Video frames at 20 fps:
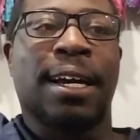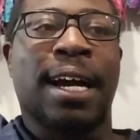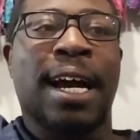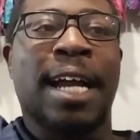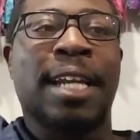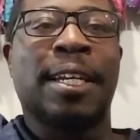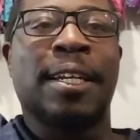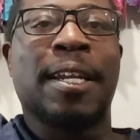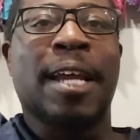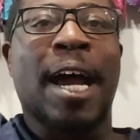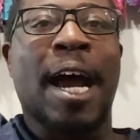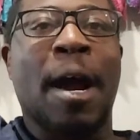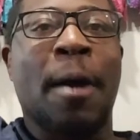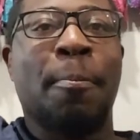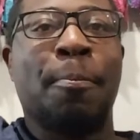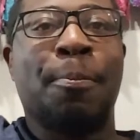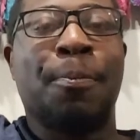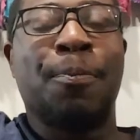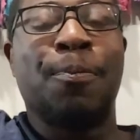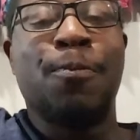I, I,
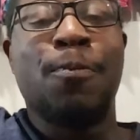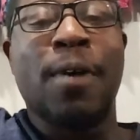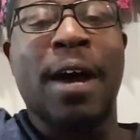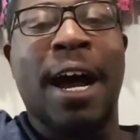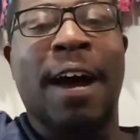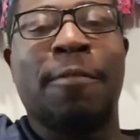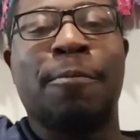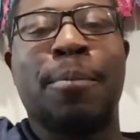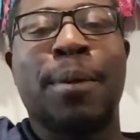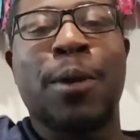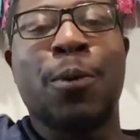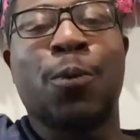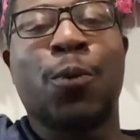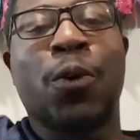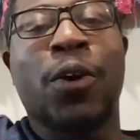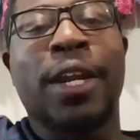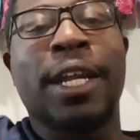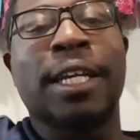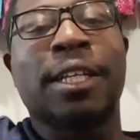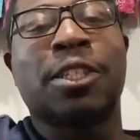I've been
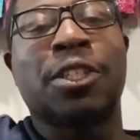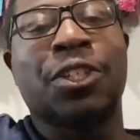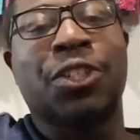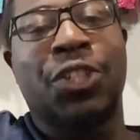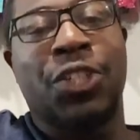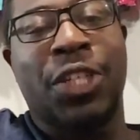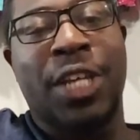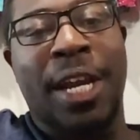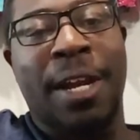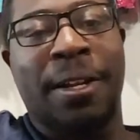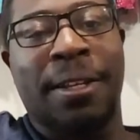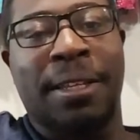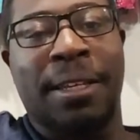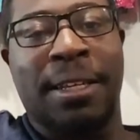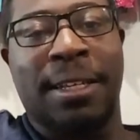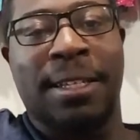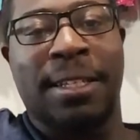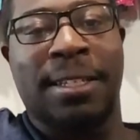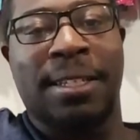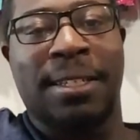wanting to share
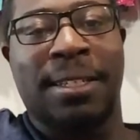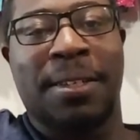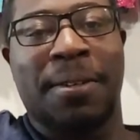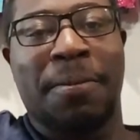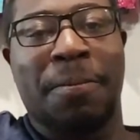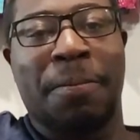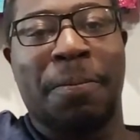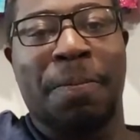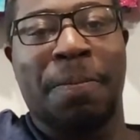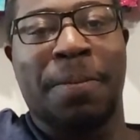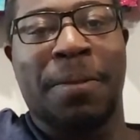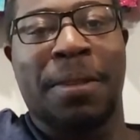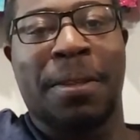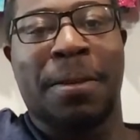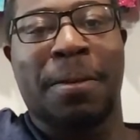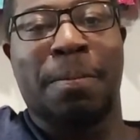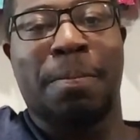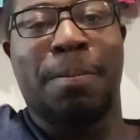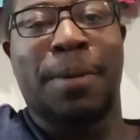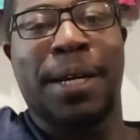this,
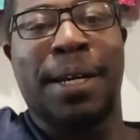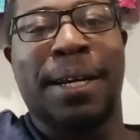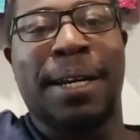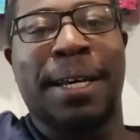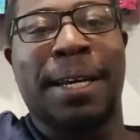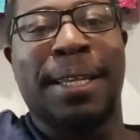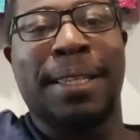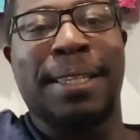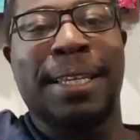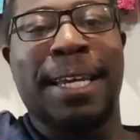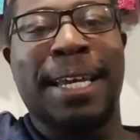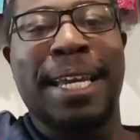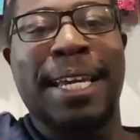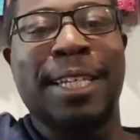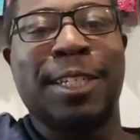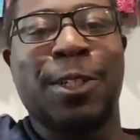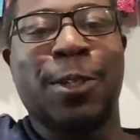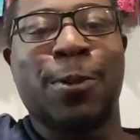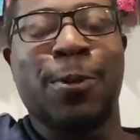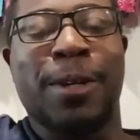but the
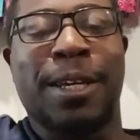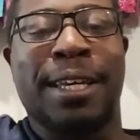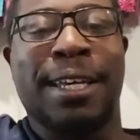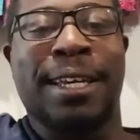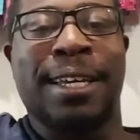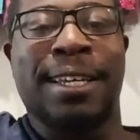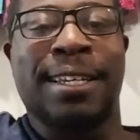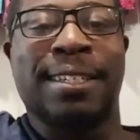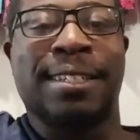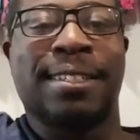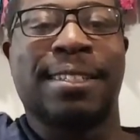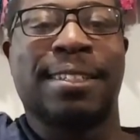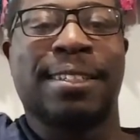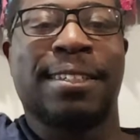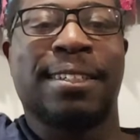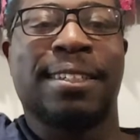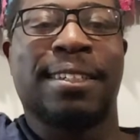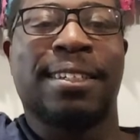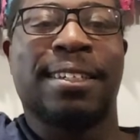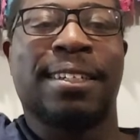issue is
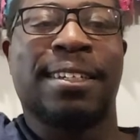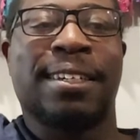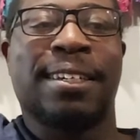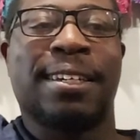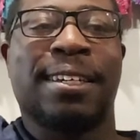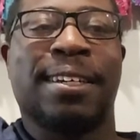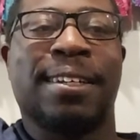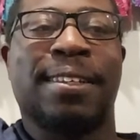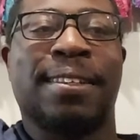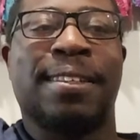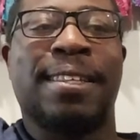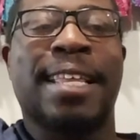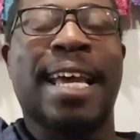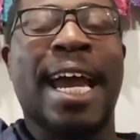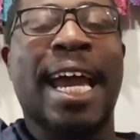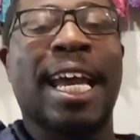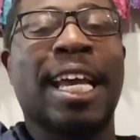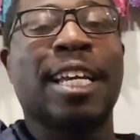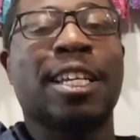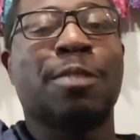
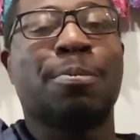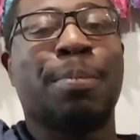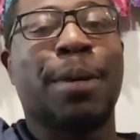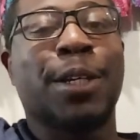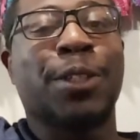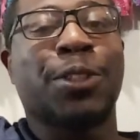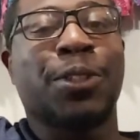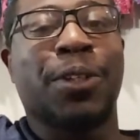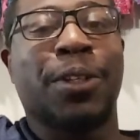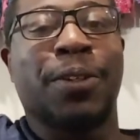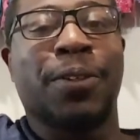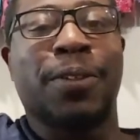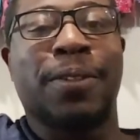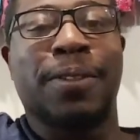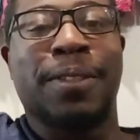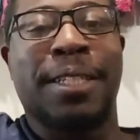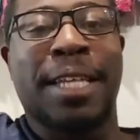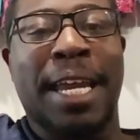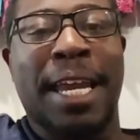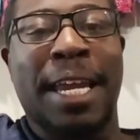that special
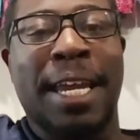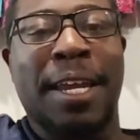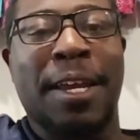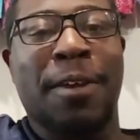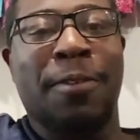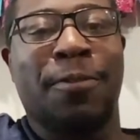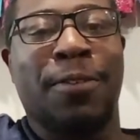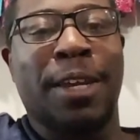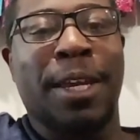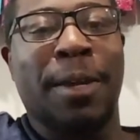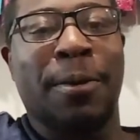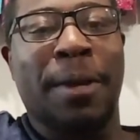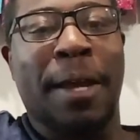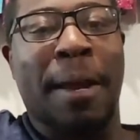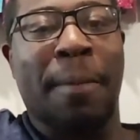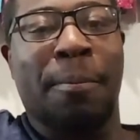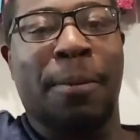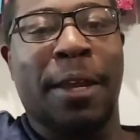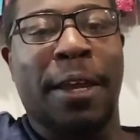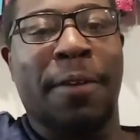day event
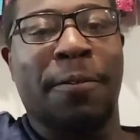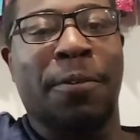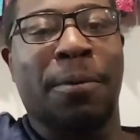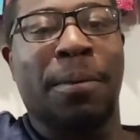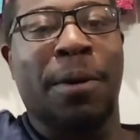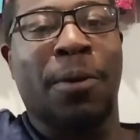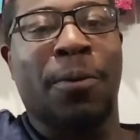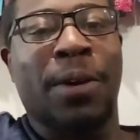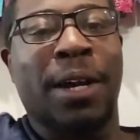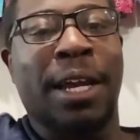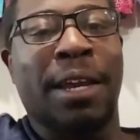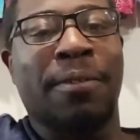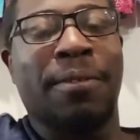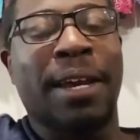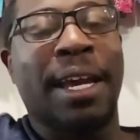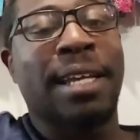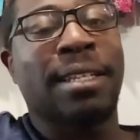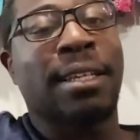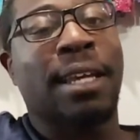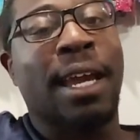I planned for my wife
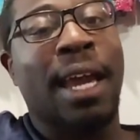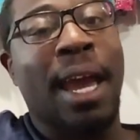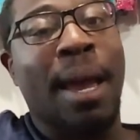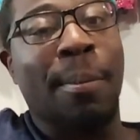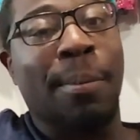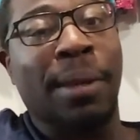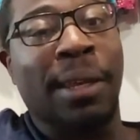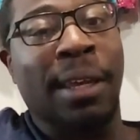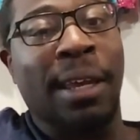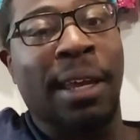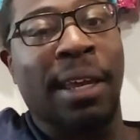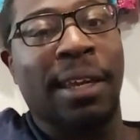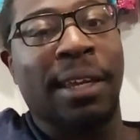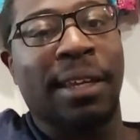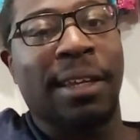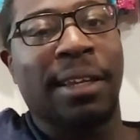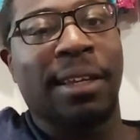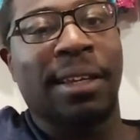hasn't happened yet.